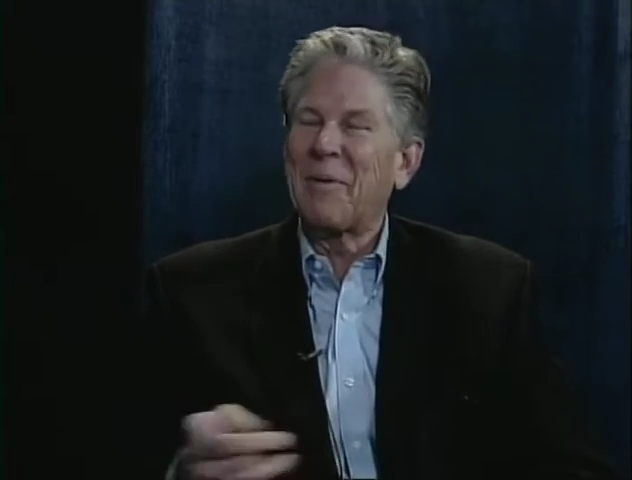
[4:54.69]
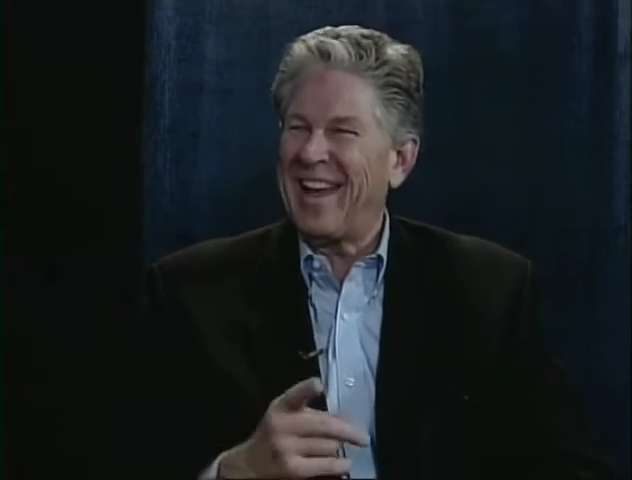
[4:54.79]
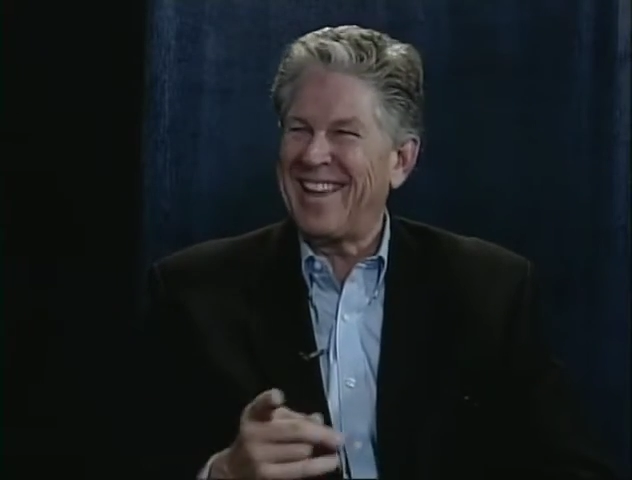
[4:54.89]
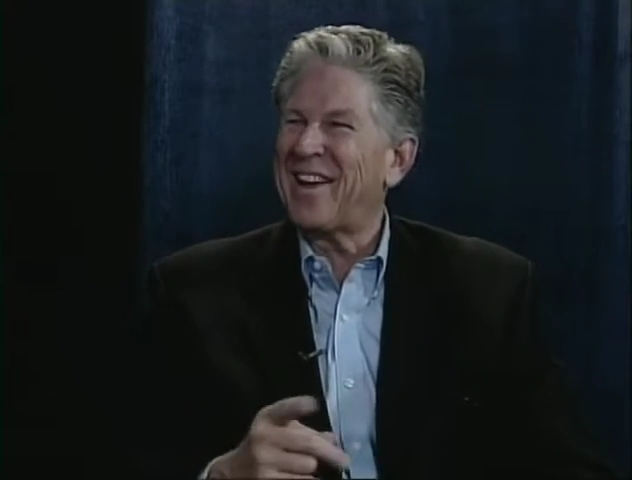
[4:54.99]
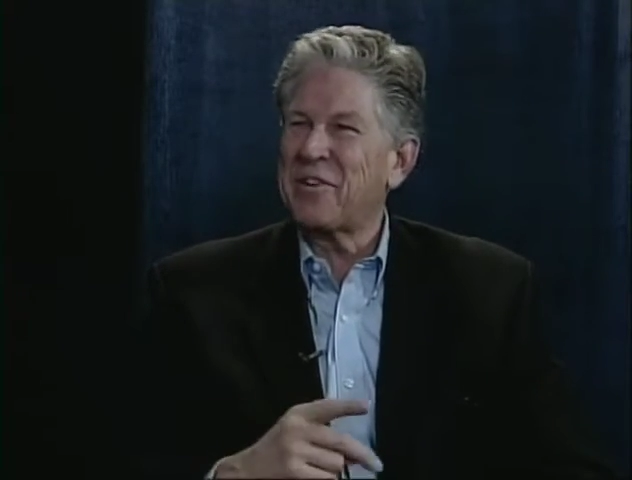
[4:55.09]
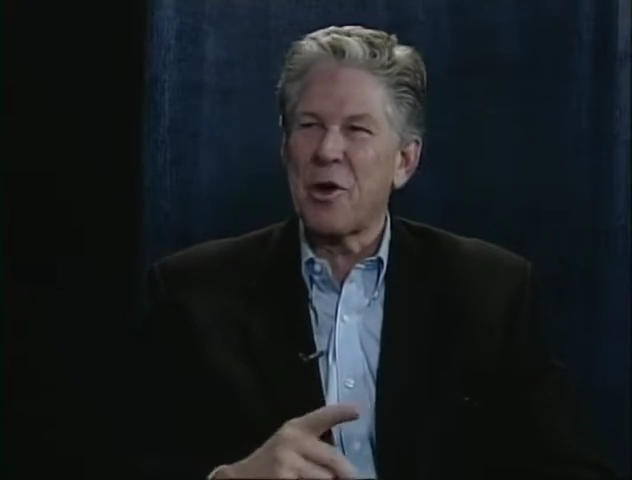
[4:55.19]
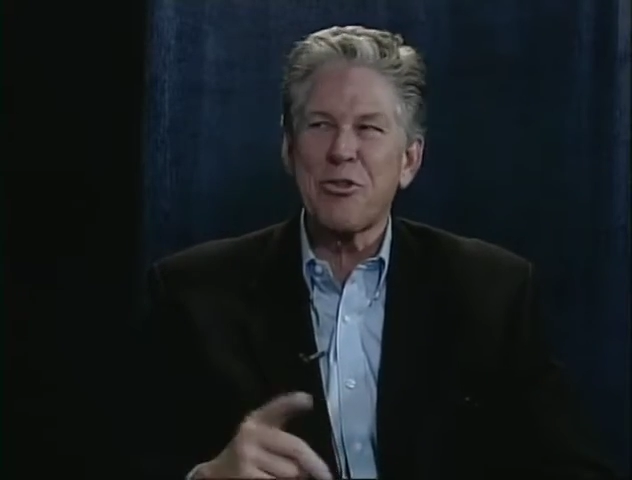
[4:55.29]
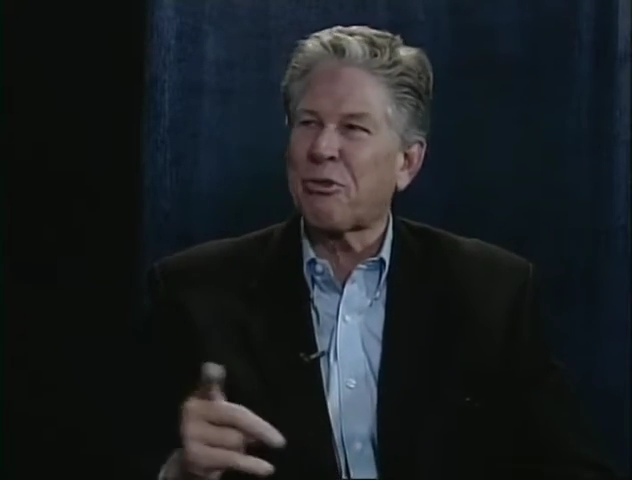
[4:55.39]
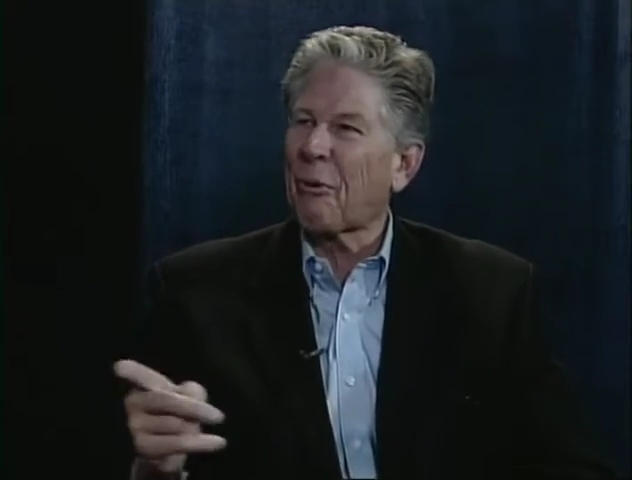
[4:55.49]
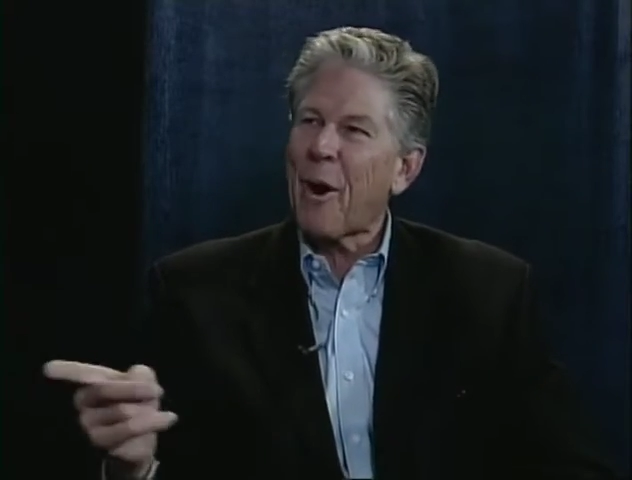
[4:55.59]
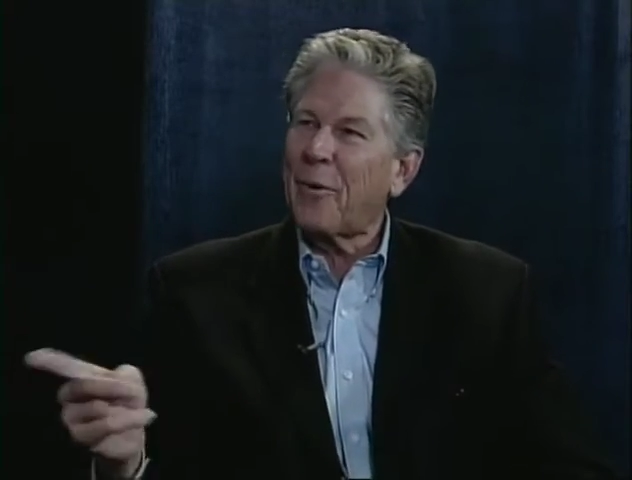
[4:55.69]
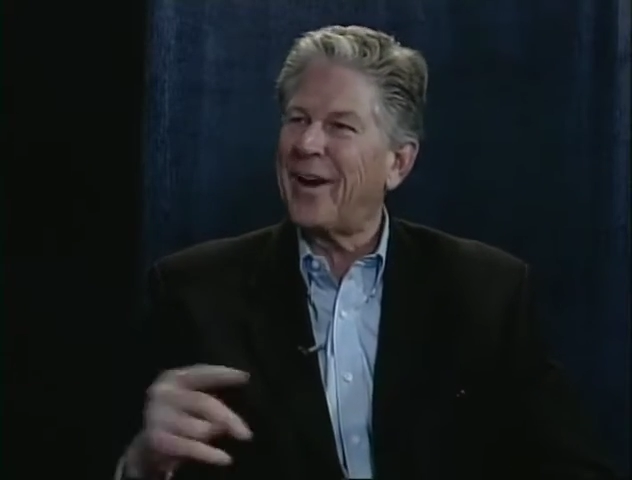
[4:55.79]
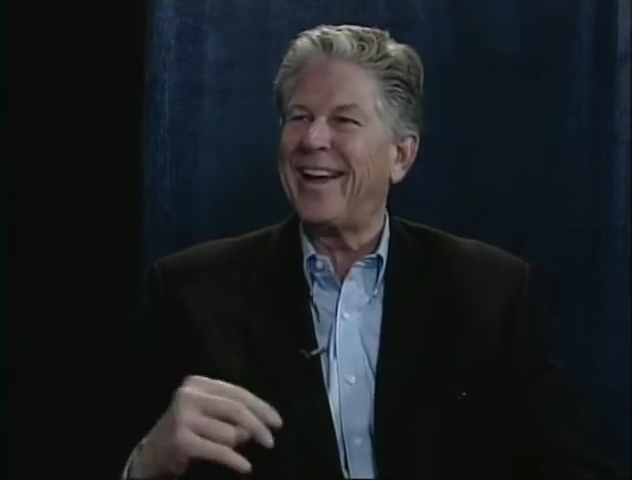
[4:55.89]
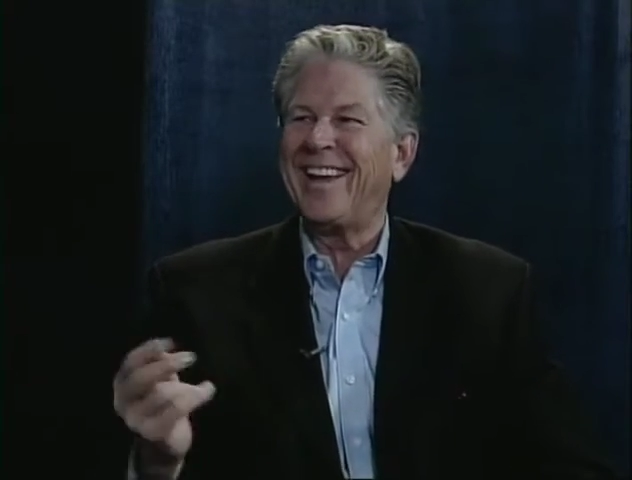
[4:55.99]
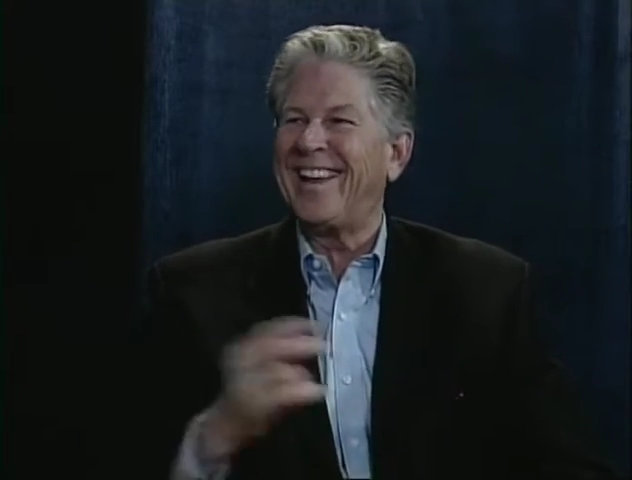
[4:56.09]
I know.
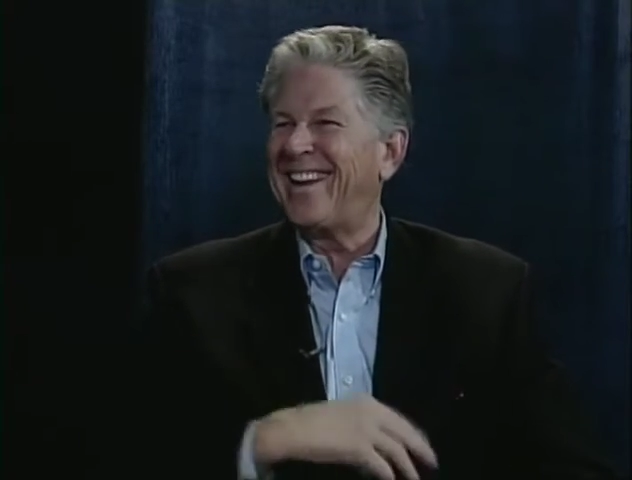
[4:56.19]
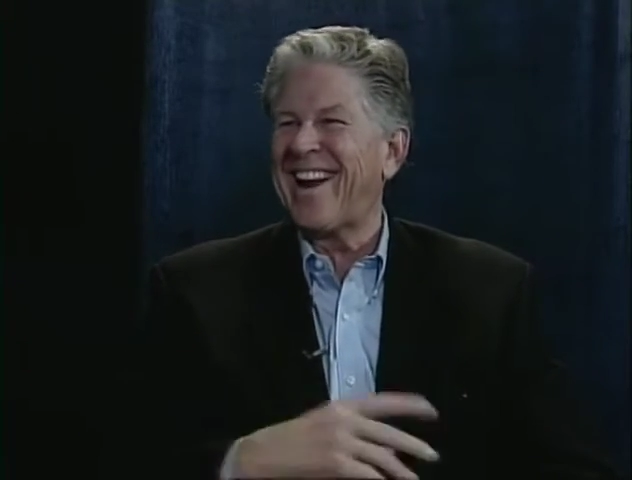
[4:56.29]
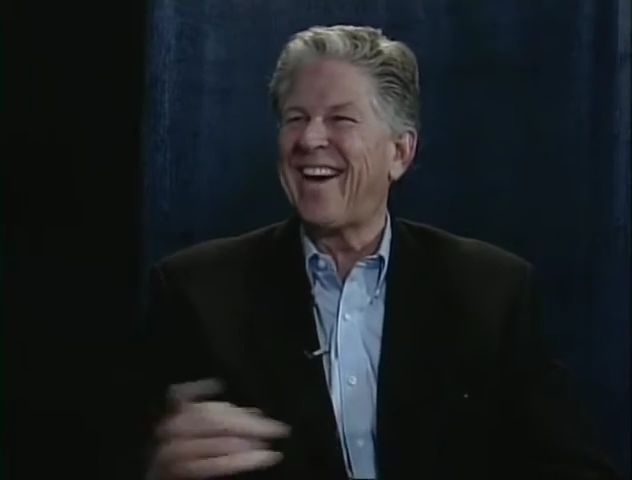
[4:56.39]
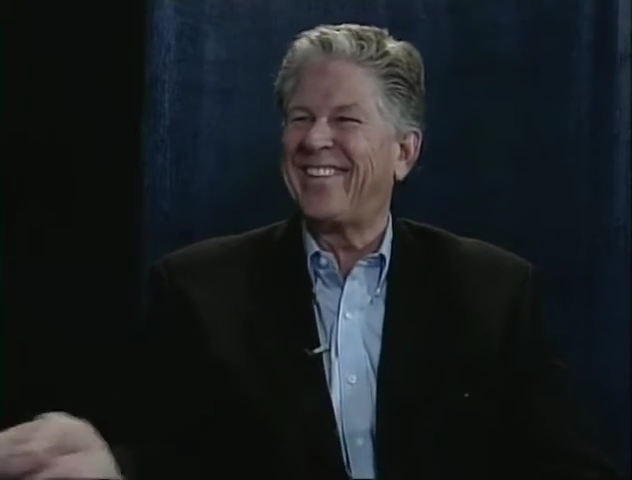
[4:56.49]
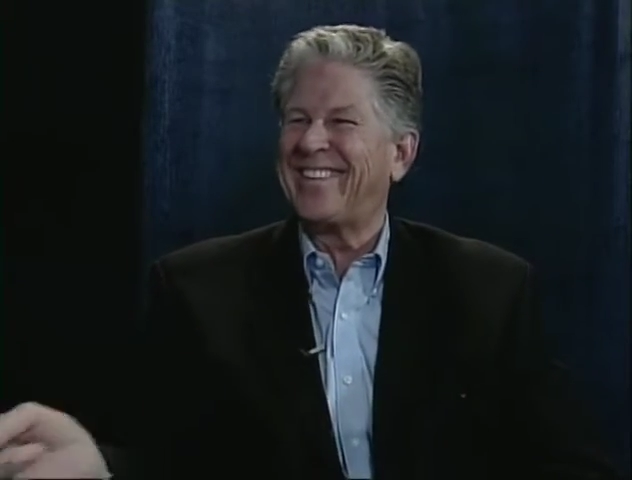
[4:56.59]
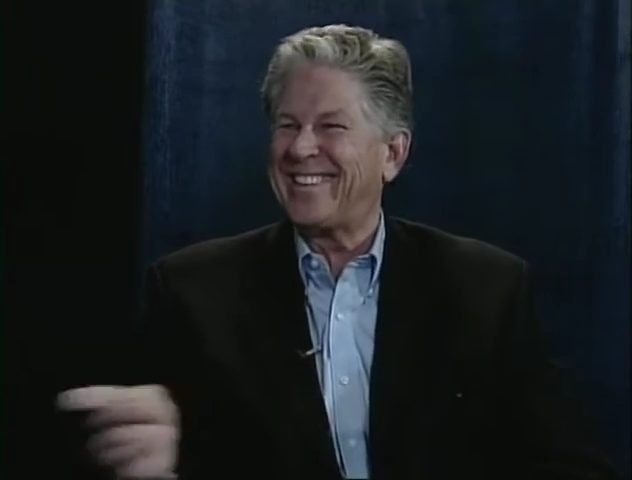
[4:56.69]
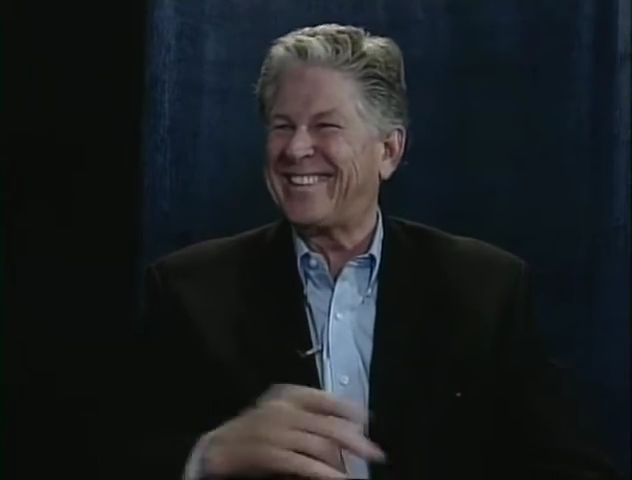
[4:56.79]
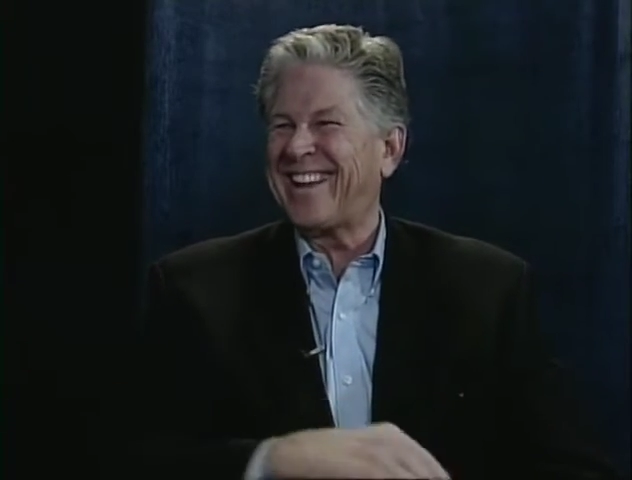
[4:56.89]
I thought